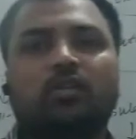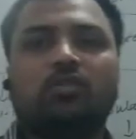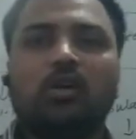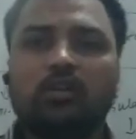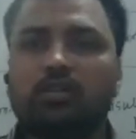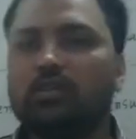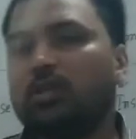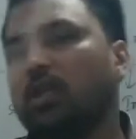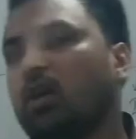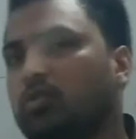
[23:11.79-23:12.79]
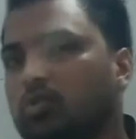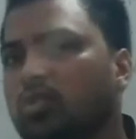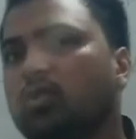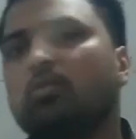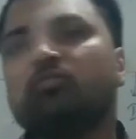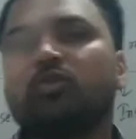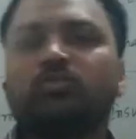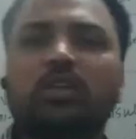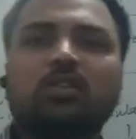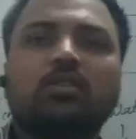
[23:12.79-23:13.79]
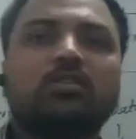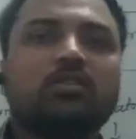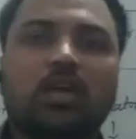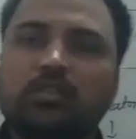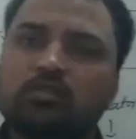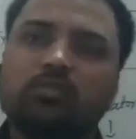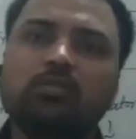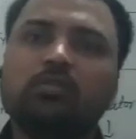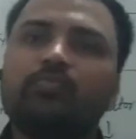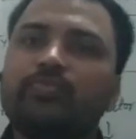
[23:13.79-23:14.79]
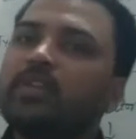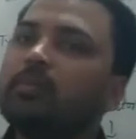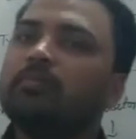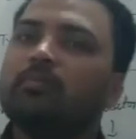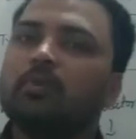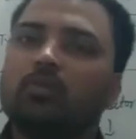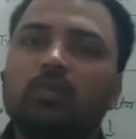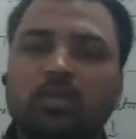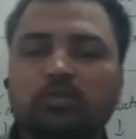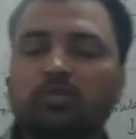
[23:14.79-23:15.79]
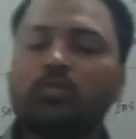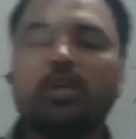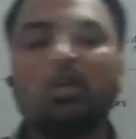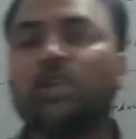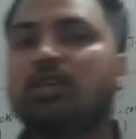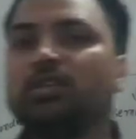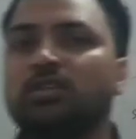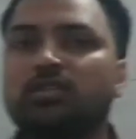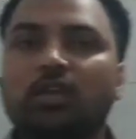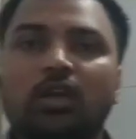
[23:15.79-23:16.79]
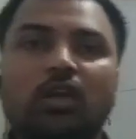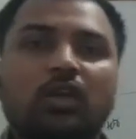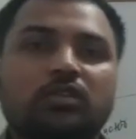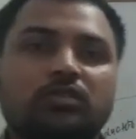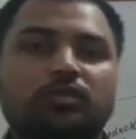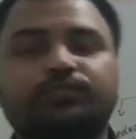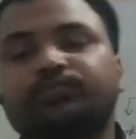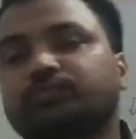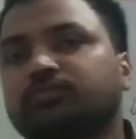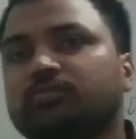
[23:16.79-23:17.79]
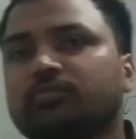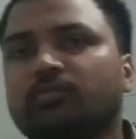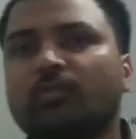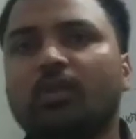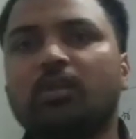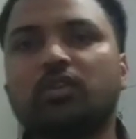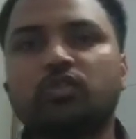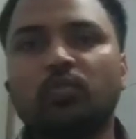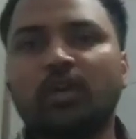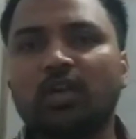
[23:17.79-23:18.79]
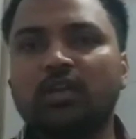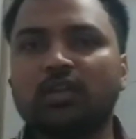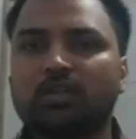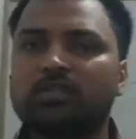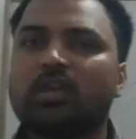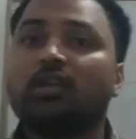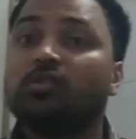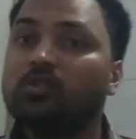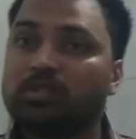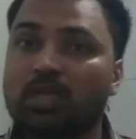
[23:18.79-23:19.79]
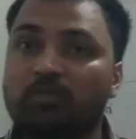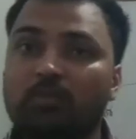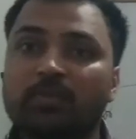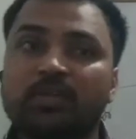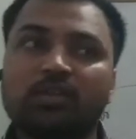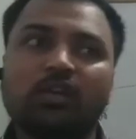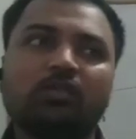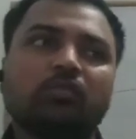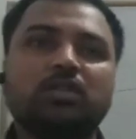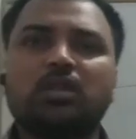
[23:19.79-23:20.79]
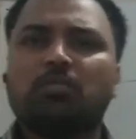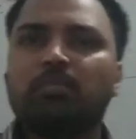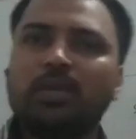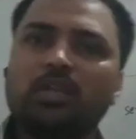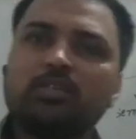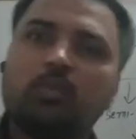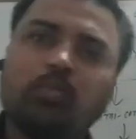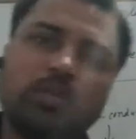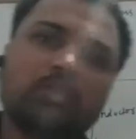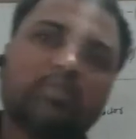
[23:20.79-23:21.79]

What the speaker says: do not allow to move the charge through them. What is superconductors? So the superconductors are those type of material which have billions of